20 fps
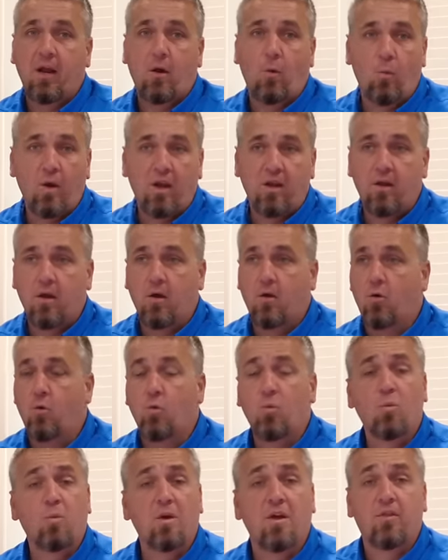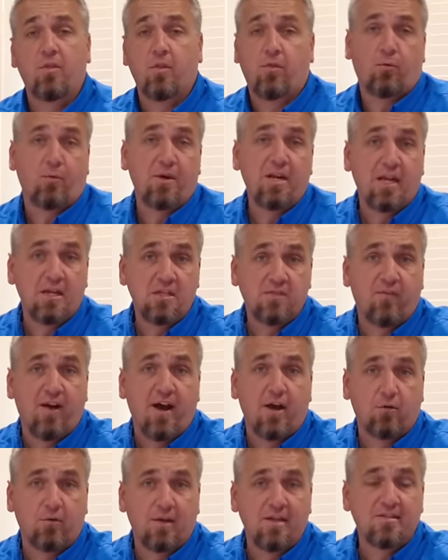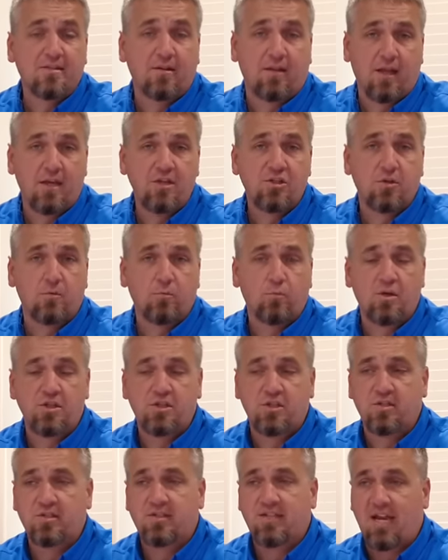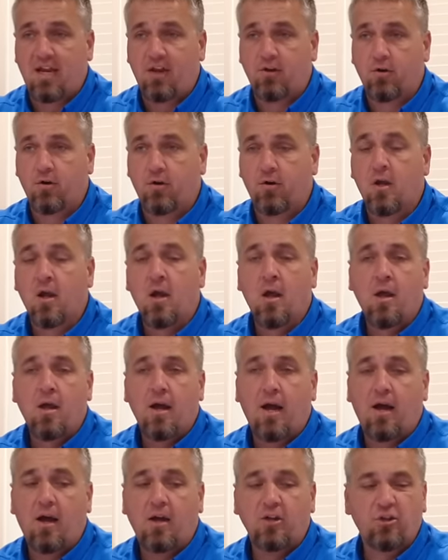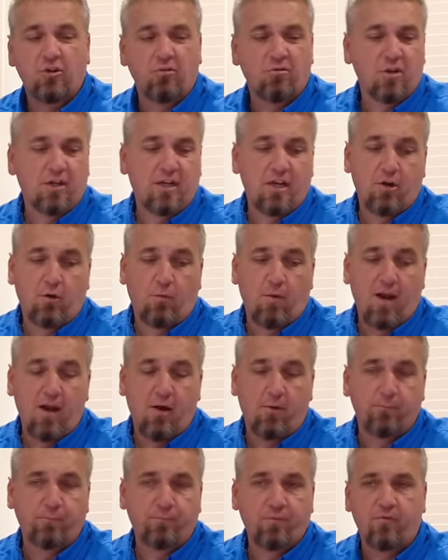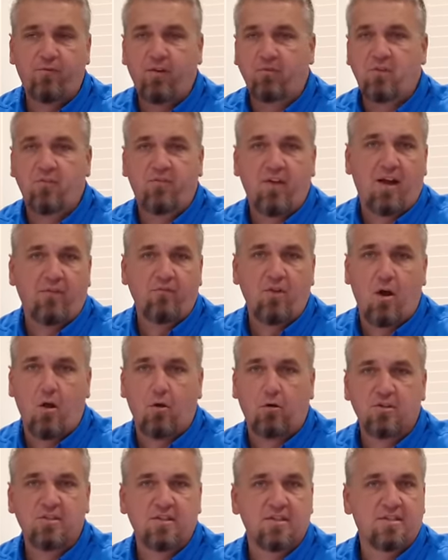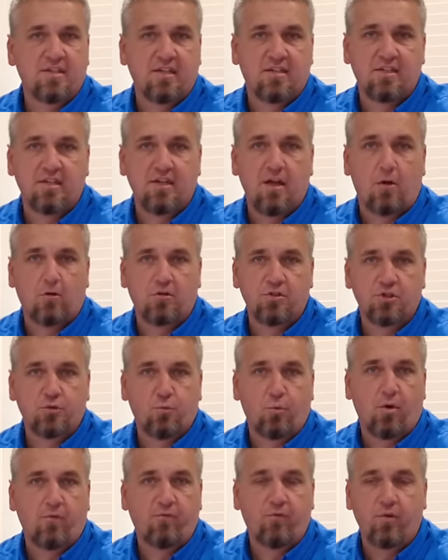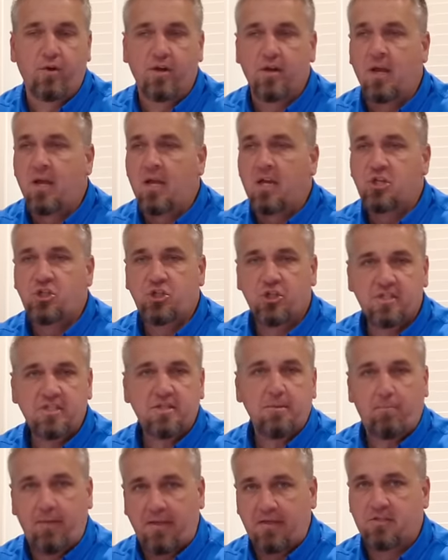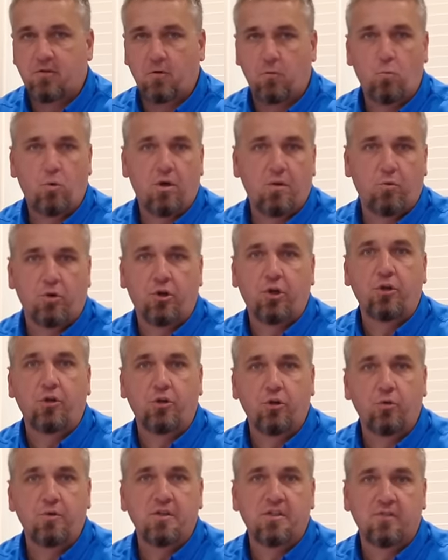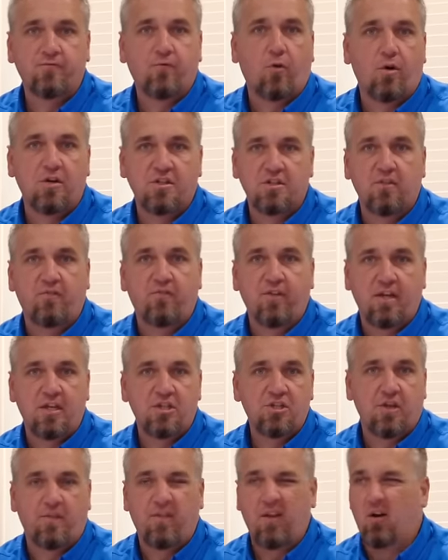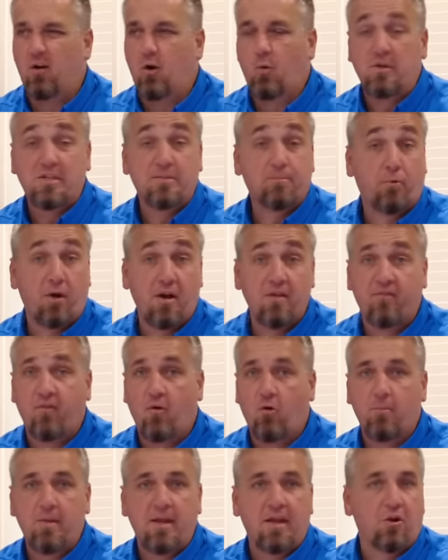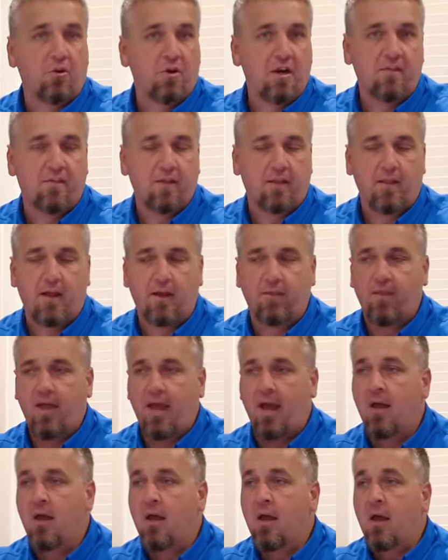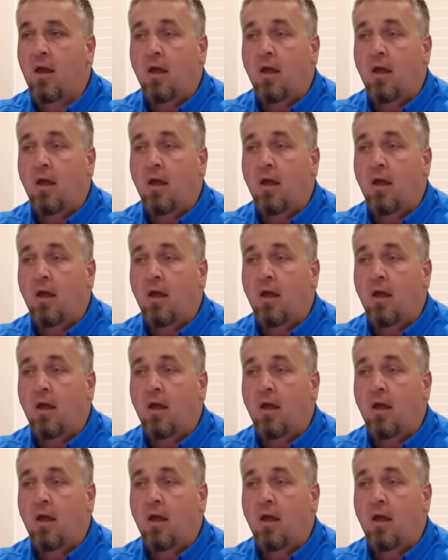and a window with three inch vinyl insulation, which is standard. Uh, you're looking at around $55 to $60 a square foot. Just depends on what we're going to do as far as the finish in there. Are we spray foaming or anything like that?